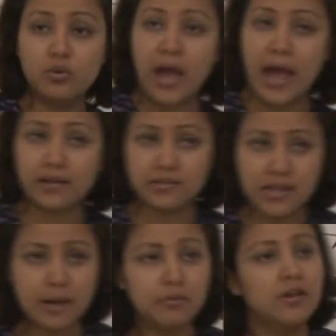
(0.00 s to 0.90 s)
to
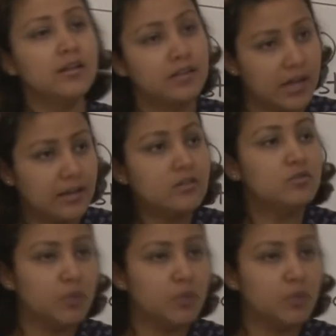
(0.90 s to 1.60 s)
accept that is